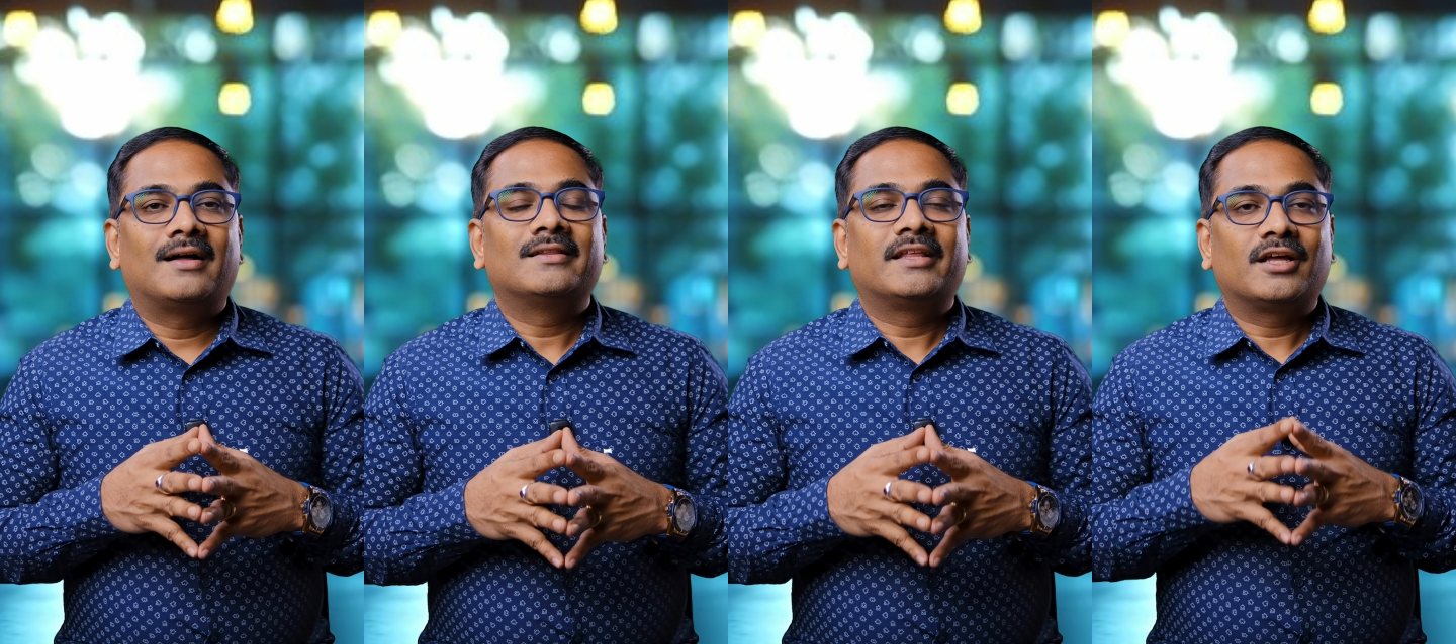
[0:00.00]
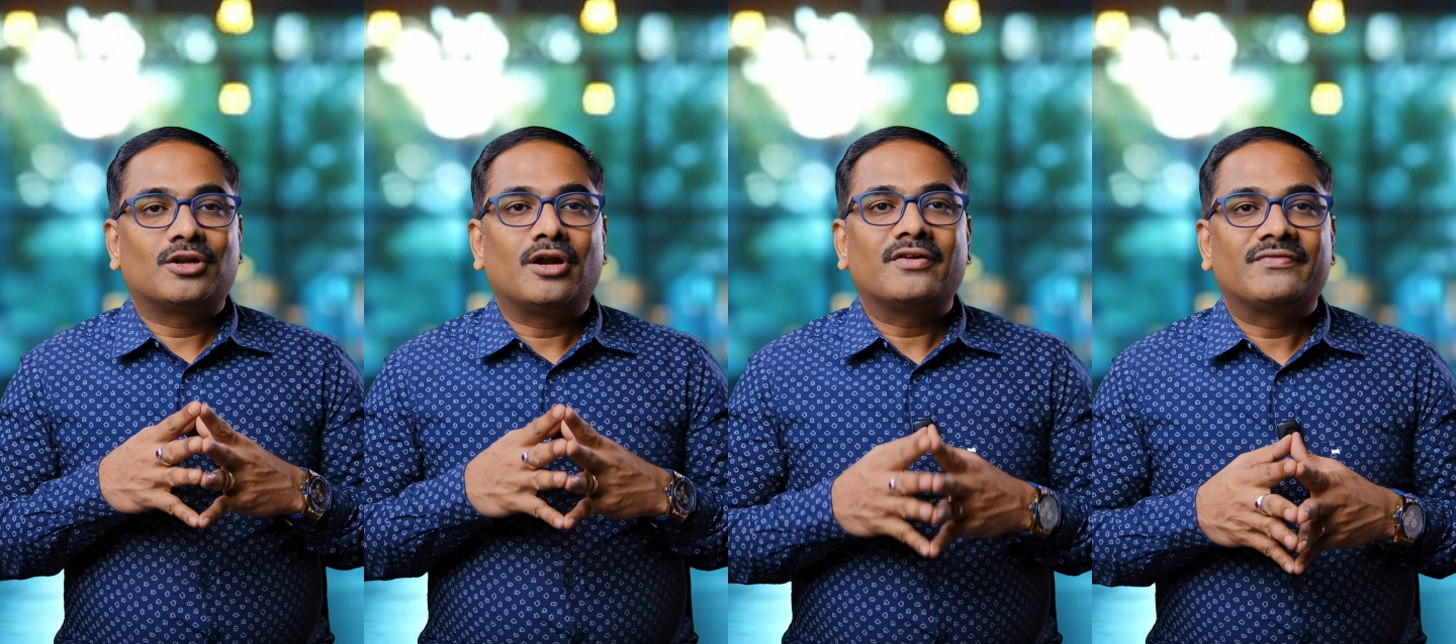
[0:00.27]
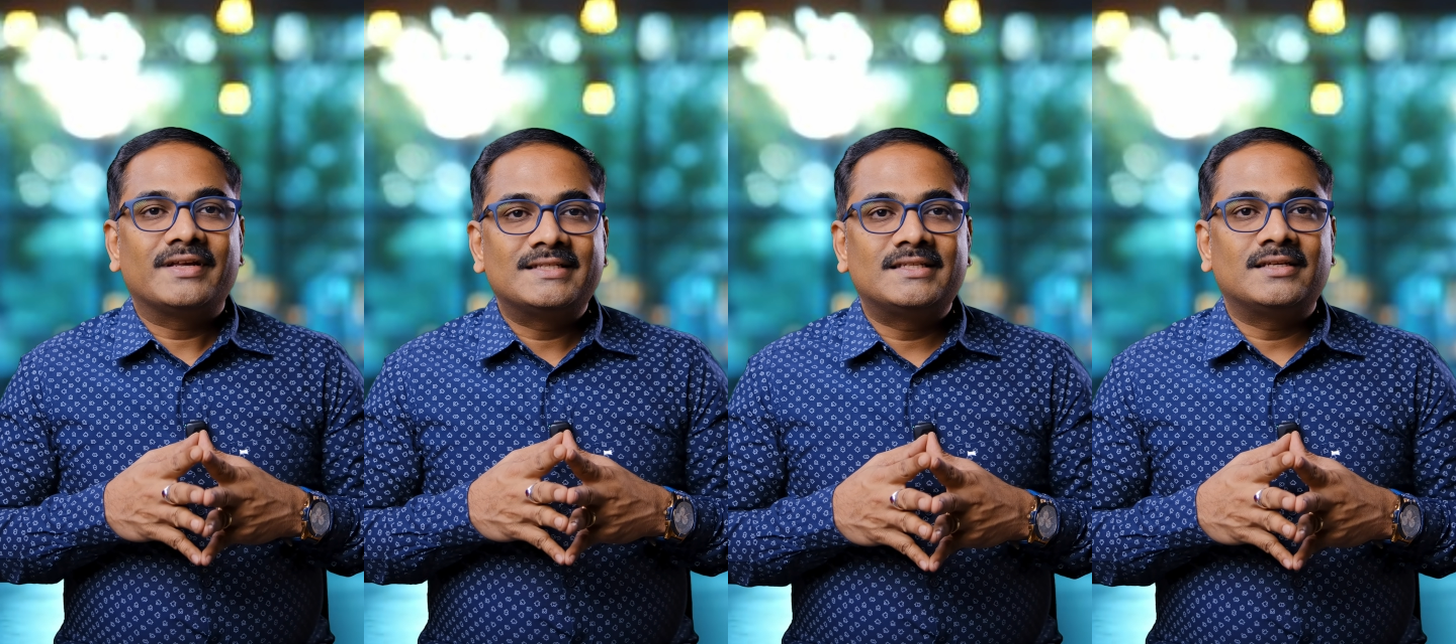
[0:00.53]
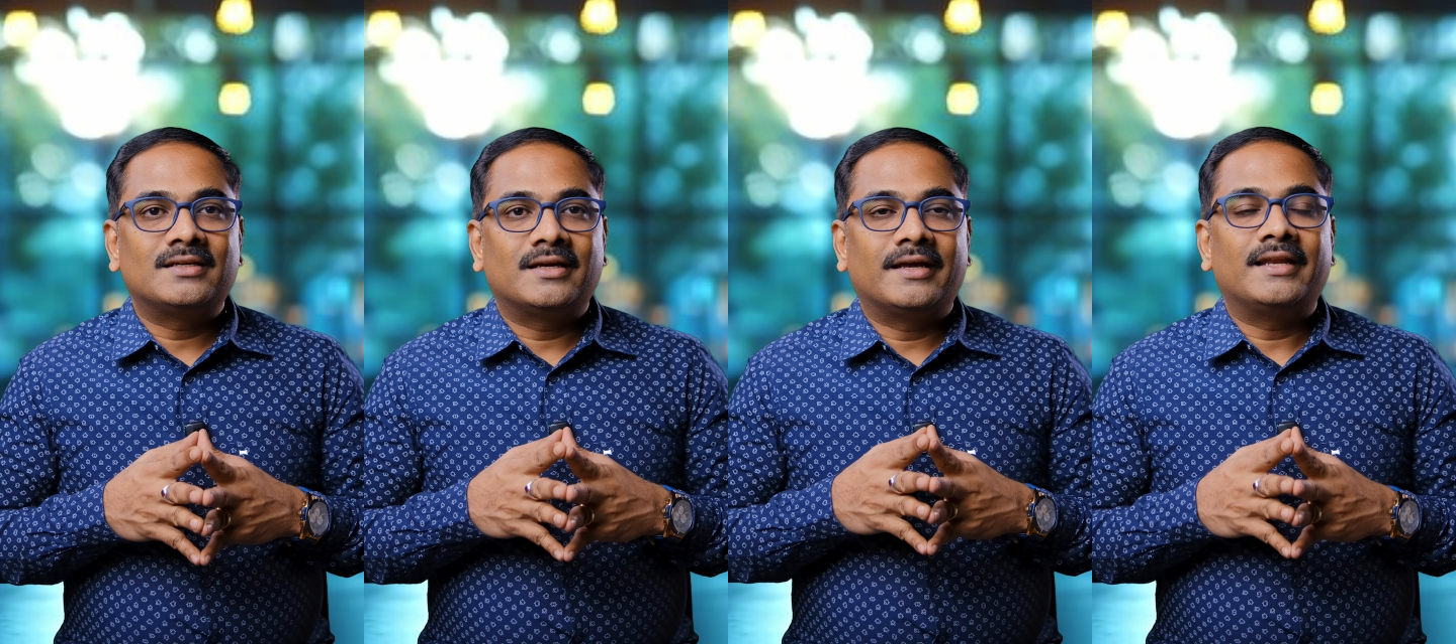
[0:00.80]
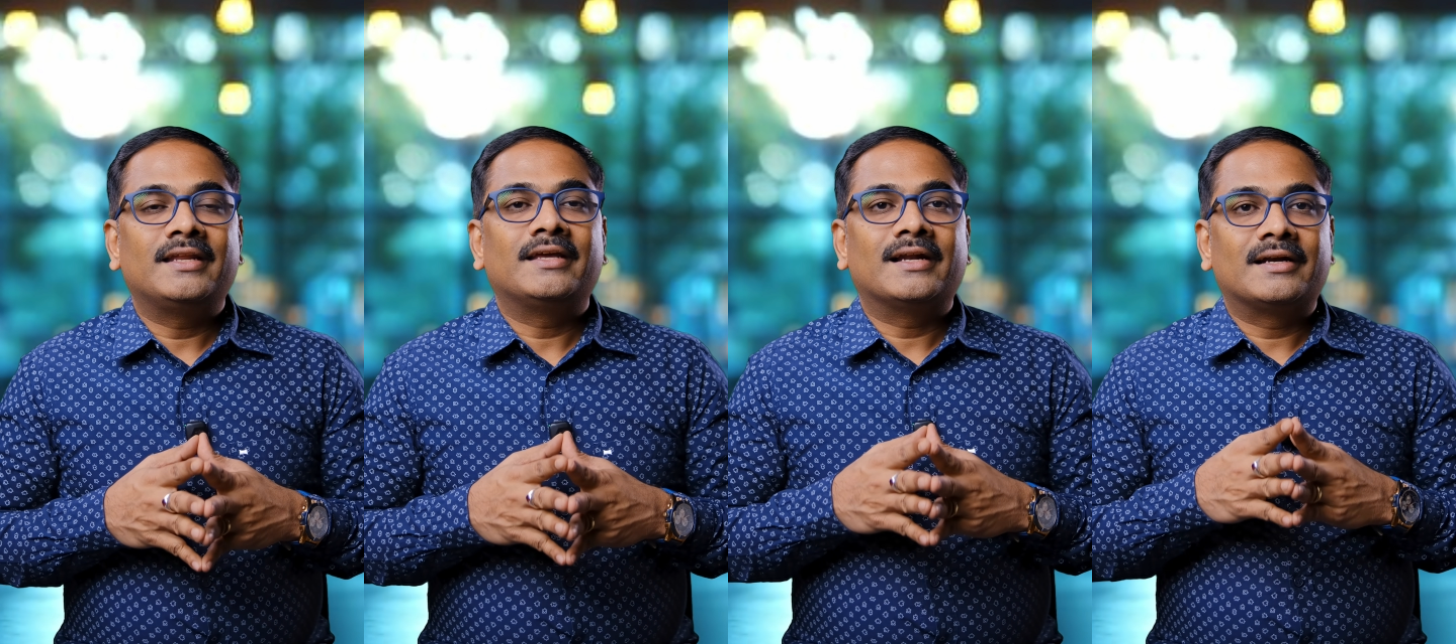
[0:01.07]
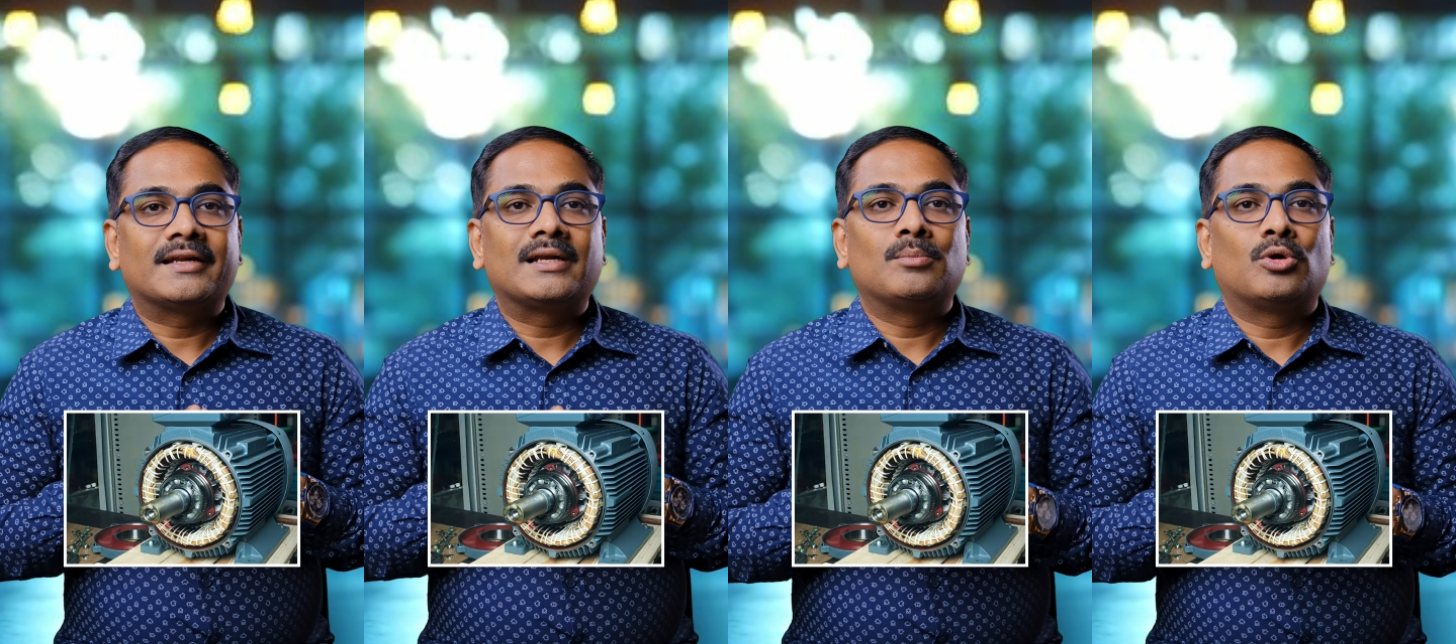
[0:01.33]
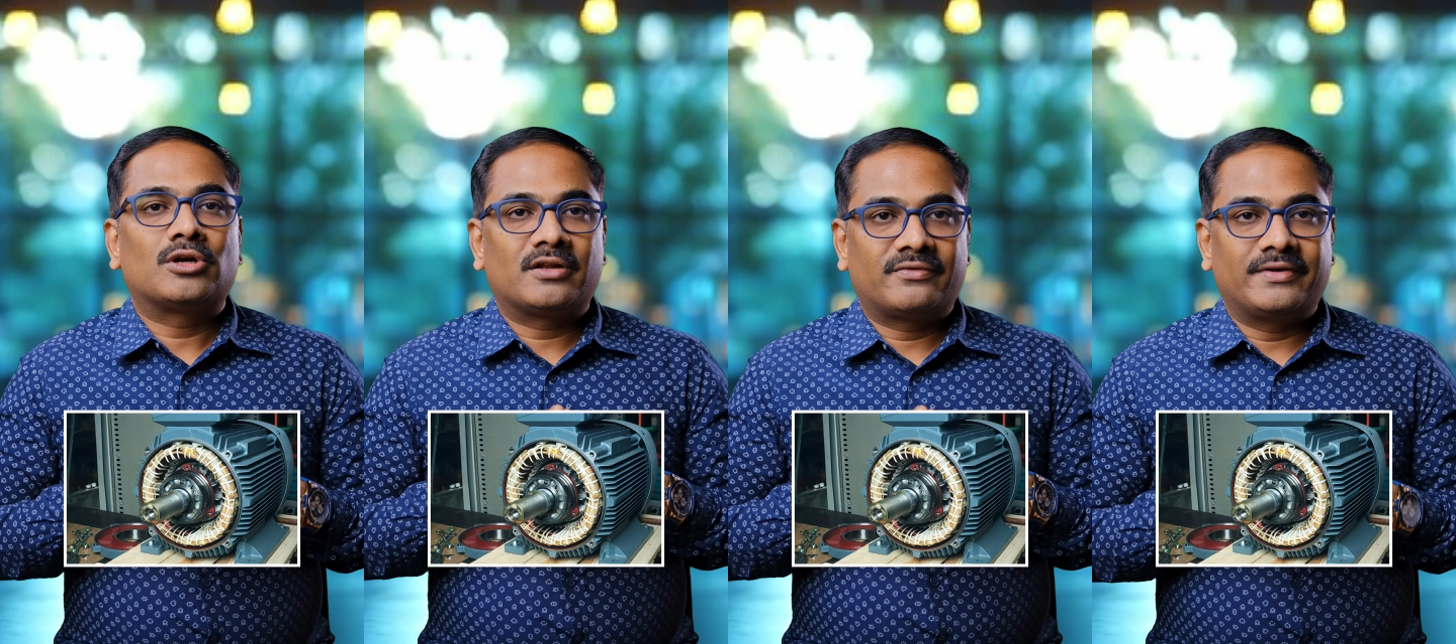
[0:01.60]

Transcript: and they are not facing any electrical motor